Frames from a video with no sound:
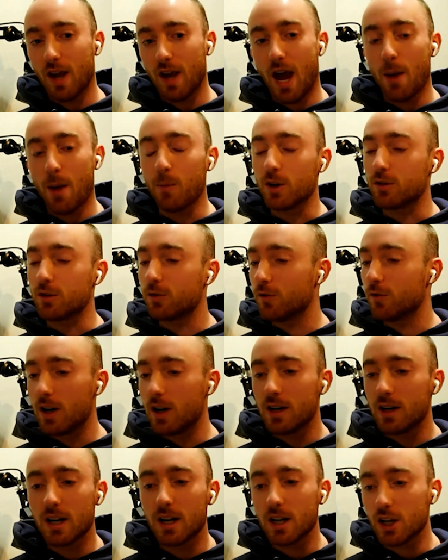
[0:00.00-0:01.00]
how much
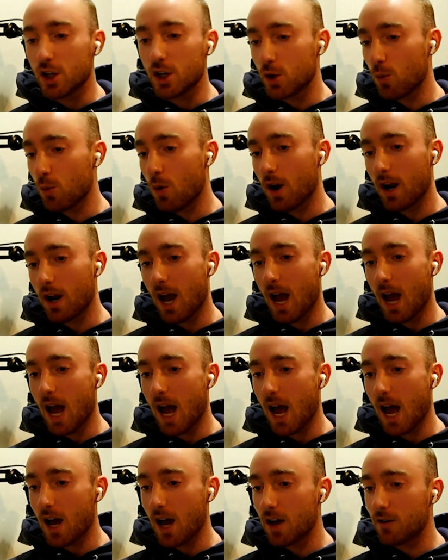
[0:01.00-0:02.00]
funding you want to
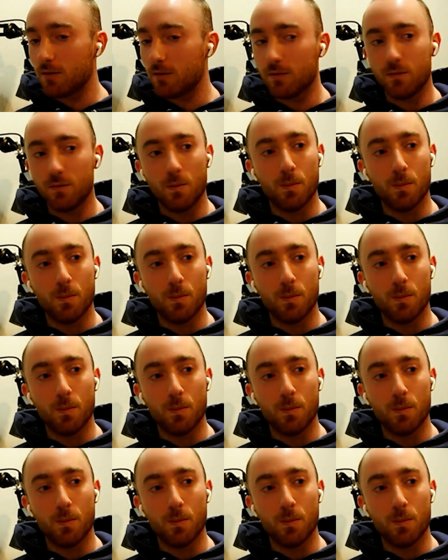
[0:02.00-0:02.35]
have,